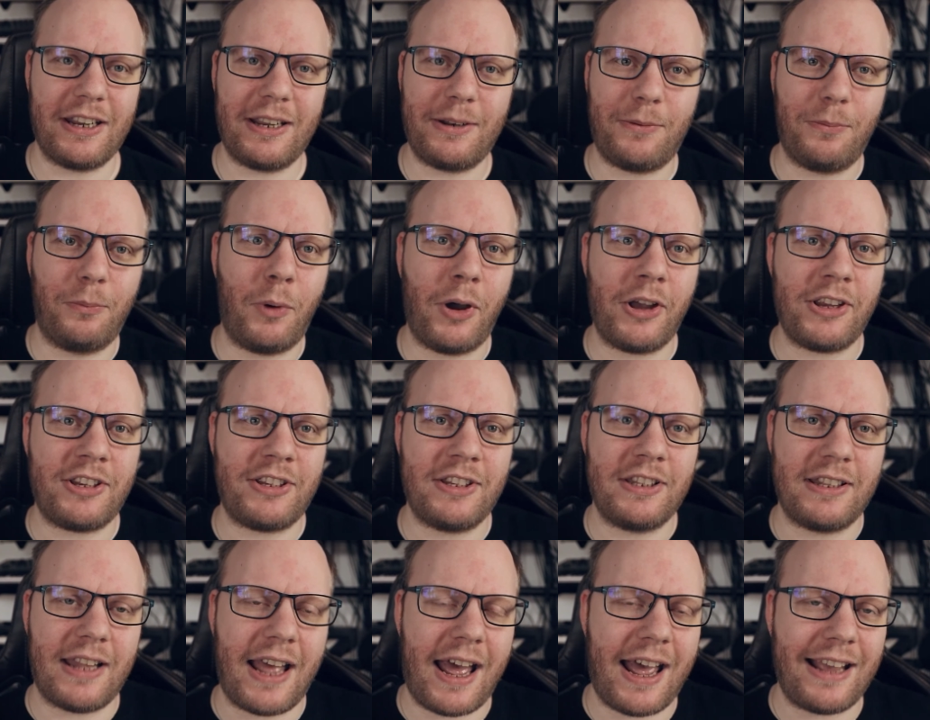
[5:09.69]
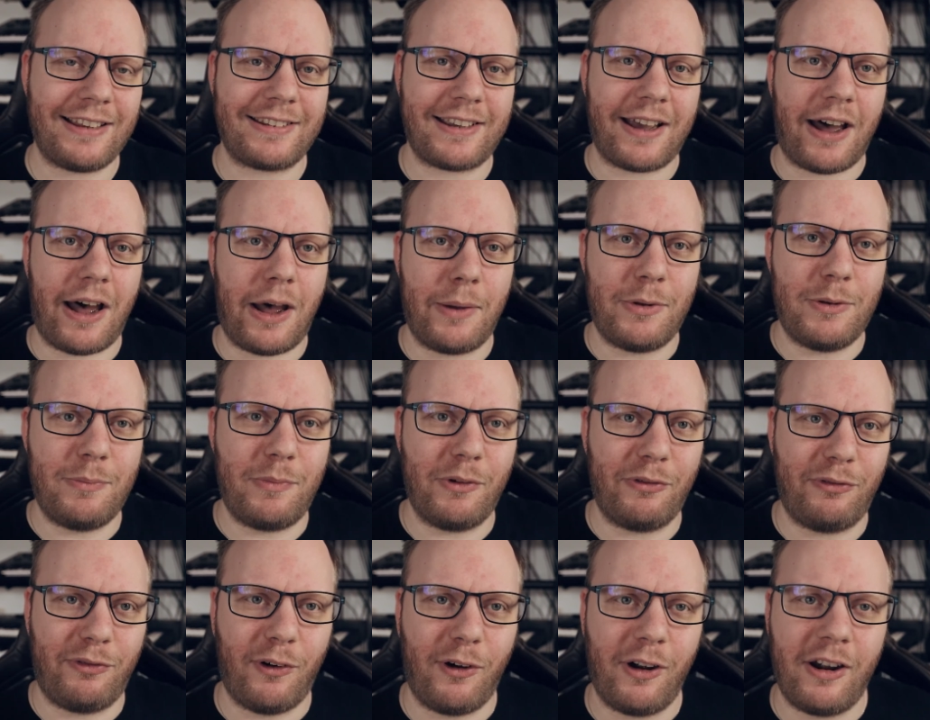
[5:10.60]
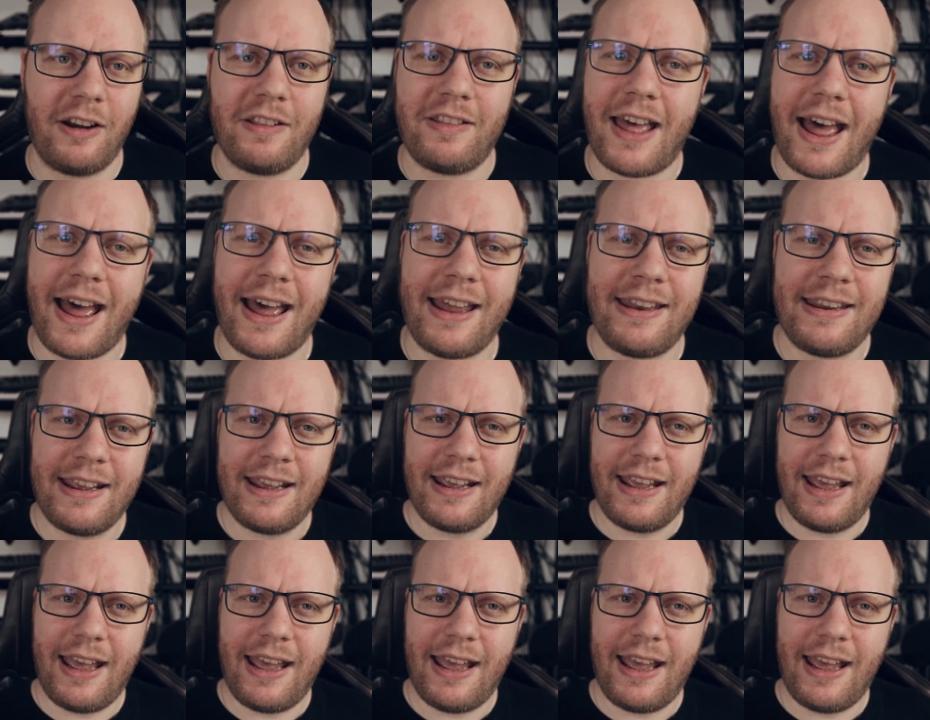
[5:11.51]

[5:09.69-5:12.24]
It wasn't as common before that,